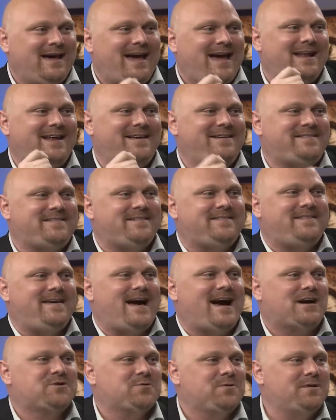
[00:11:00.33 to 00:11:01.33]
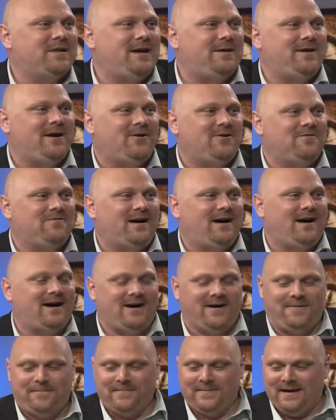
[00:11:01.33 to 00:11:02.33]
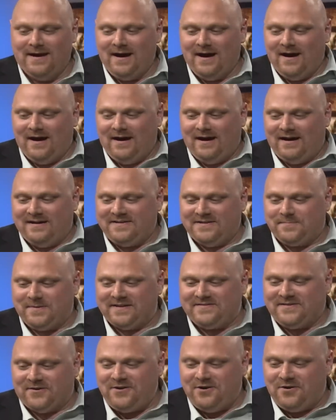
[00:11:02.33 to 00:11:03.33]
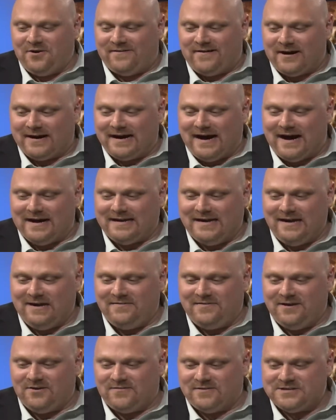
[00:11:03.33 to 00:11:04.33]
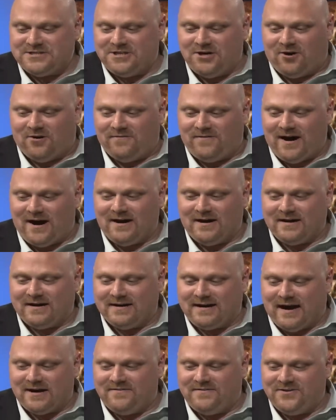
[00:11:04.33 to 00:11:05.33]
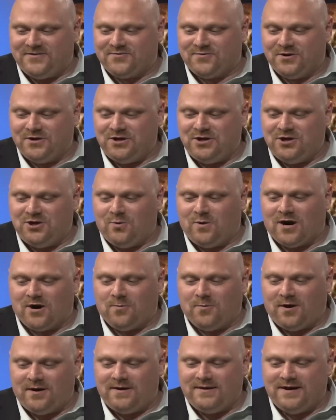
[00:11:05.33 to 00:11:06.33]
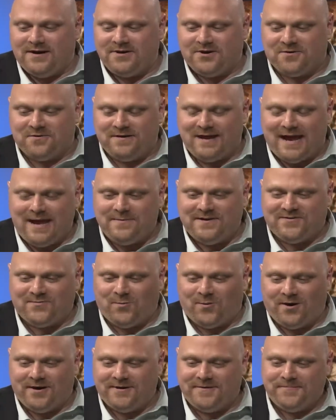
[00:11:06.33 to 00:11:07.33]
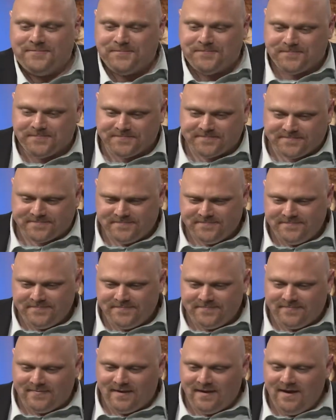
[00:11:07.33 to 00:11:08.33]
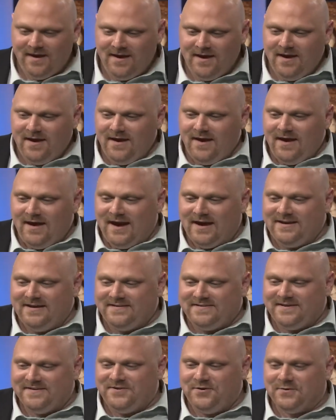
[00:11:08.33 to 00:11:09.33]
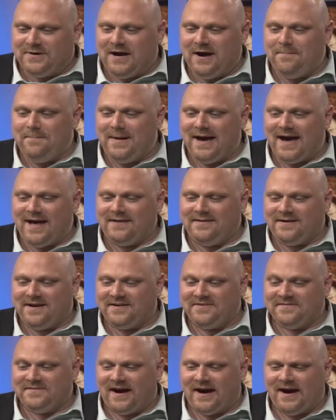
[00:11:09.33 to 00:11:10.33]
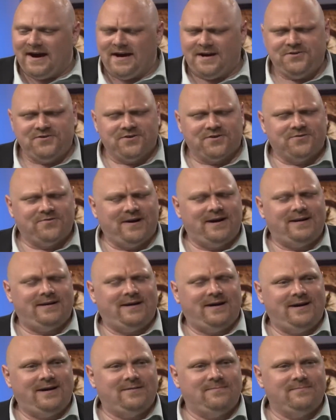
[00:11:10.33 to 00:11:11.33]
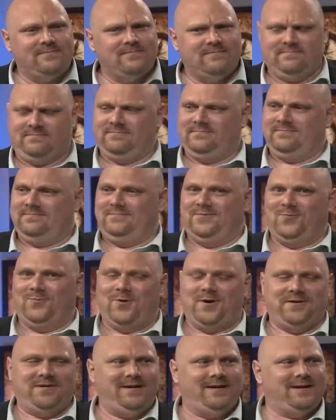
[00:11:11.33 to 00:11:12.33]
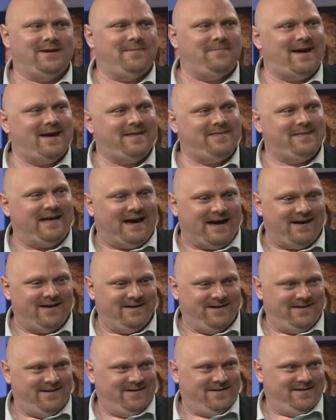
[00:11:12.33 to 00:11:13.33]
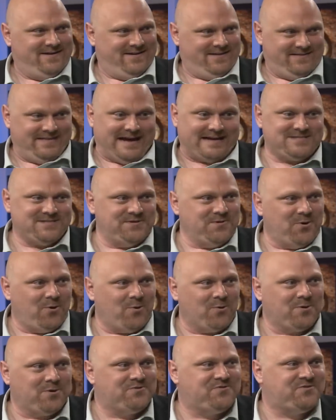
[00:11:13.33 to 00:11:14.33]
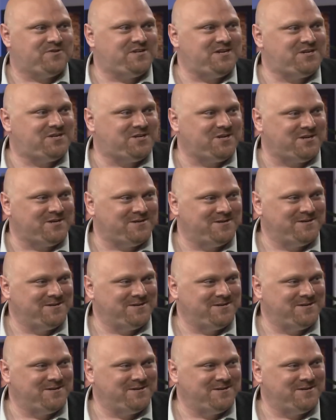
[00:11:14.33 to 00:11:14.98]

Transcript: and he says the actual name, Yehovah. He says, "Blessed are you, our God, King of the universe, Yehovah, God of Israel. You are one, and your name is one." And he says, "You commanded us to hide your great name." Where did he command that? That's in the oral tradition,